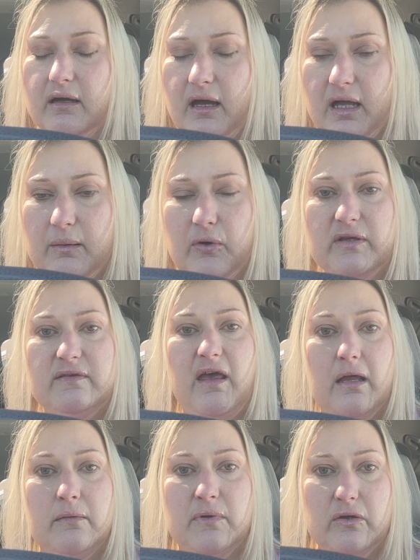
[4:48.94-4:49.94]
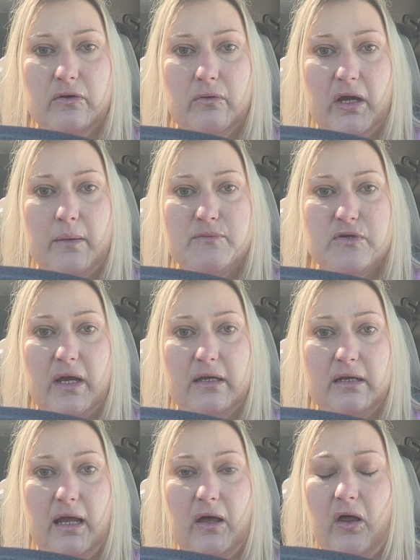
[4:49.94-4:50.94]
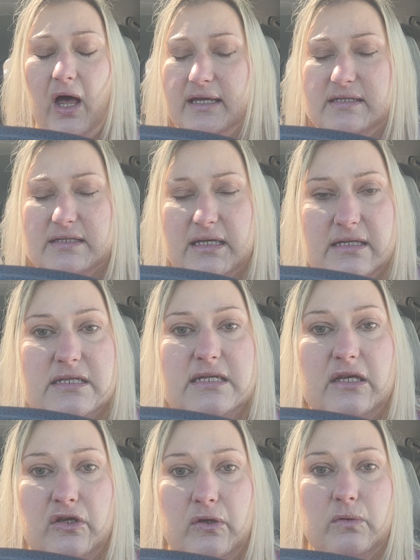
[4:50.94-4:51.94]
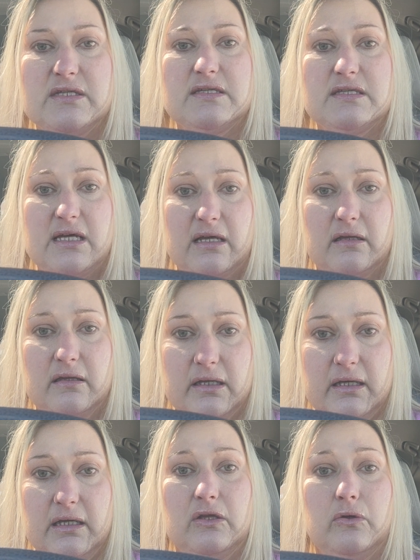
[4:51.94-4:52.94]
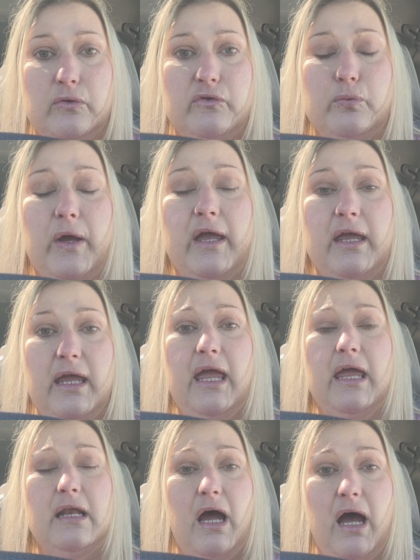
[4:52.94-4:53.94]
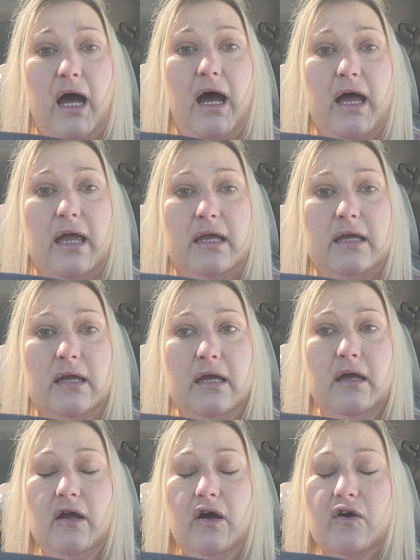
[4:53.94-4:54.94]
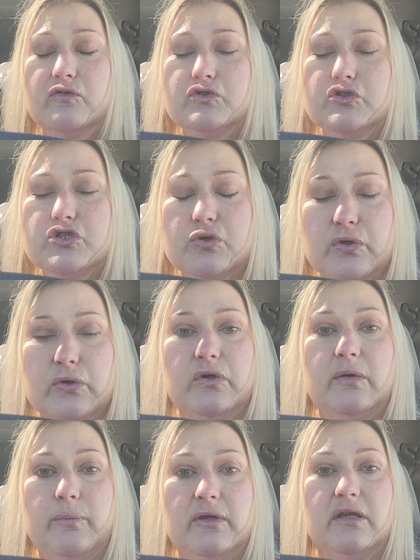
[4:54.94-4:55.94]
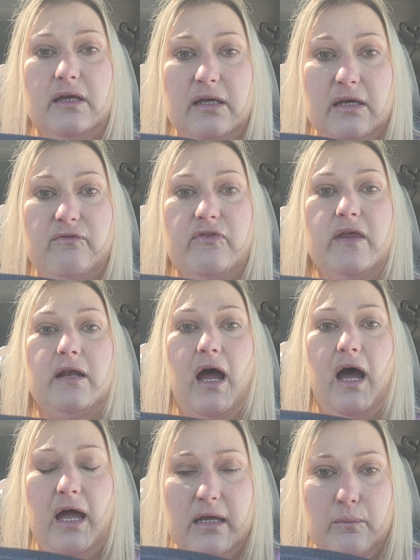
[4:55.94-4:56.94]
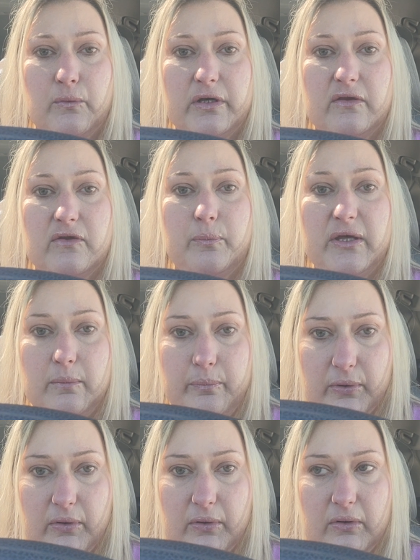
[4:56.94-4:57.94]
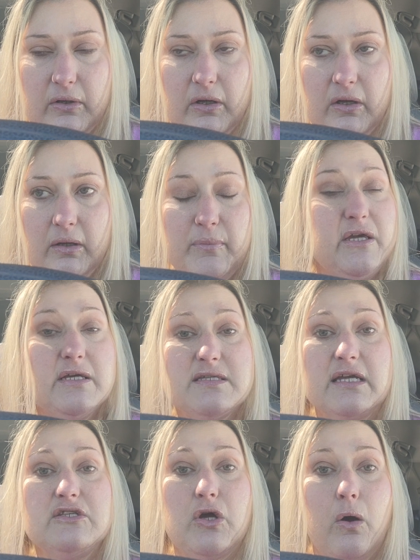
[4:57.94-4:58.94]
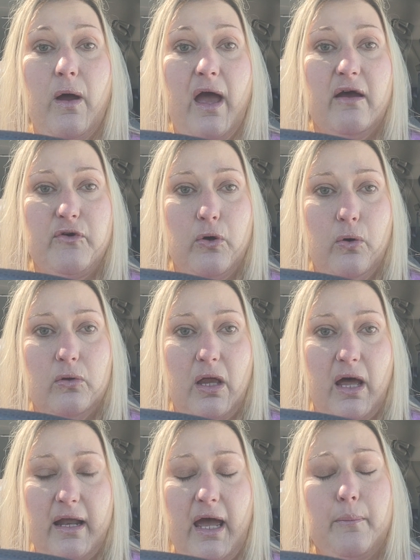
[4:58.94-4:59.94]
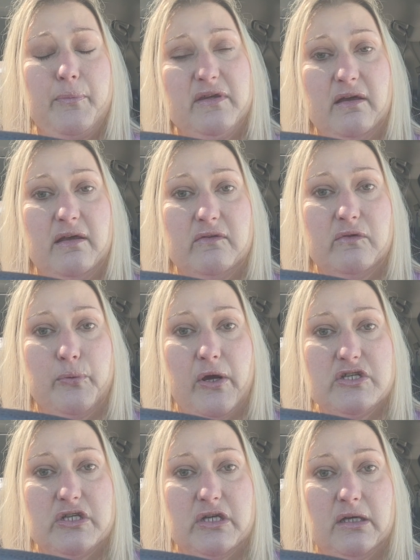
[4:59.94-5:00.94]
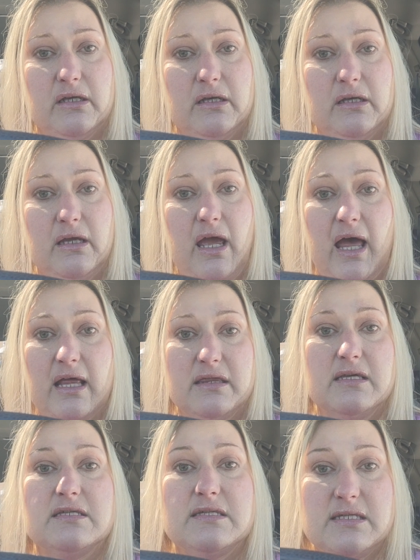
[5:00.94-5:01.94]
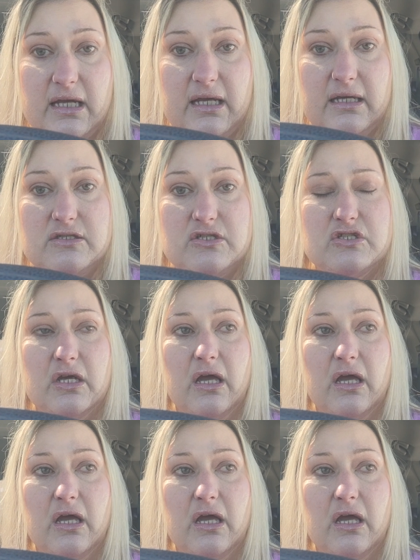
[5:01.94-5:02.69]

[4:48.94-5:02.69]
I am on 10 milligrams right now. I continue to steadily lose weight, and I truly believe that I am one of the people because I don't have a whole lot of appetite suppression at this stage.